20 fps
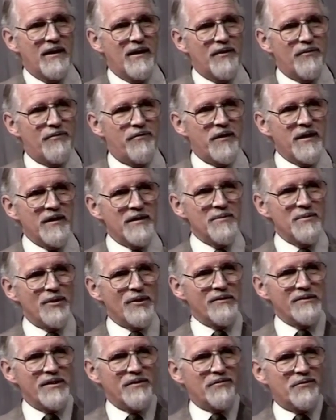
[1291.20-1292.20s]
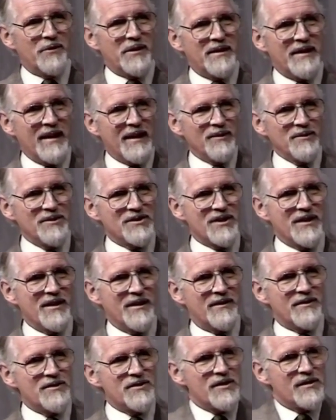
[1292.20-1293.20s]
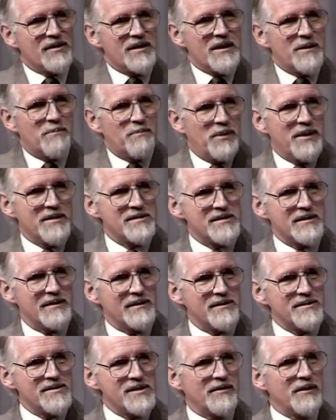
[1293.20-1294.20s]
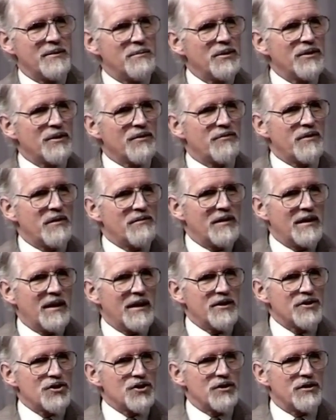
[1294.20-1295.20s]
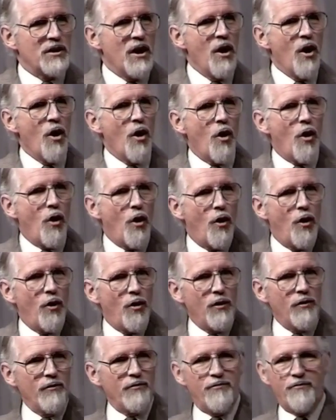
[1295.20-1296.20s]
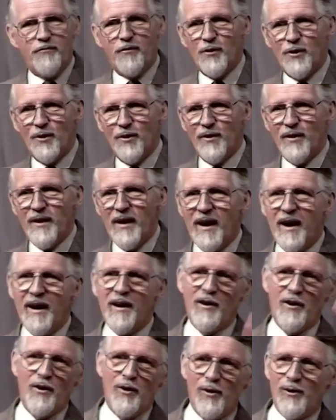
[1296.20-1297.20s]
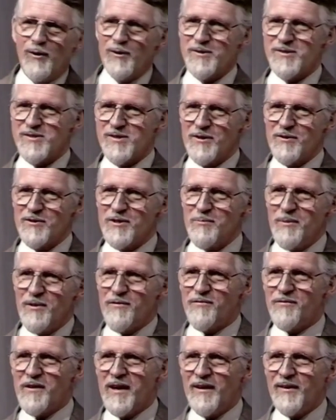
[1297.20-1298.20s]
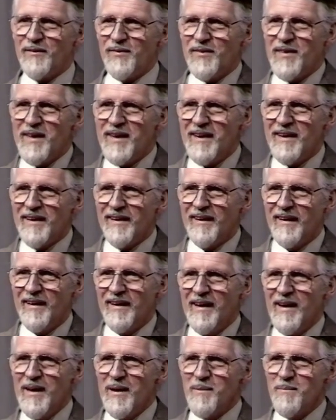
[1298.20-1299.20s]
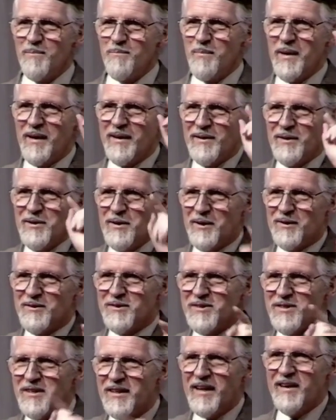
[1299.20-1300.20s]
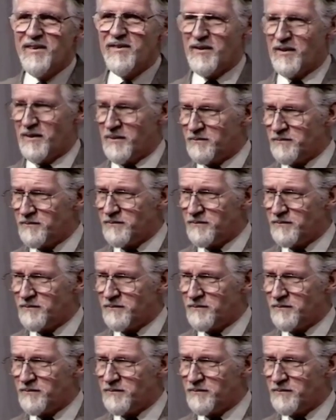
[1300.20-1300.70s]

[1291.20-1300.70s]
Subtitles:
Furthermore, if we now turn to the epistles and the book of Revelation, all four are also to be found there, but not together.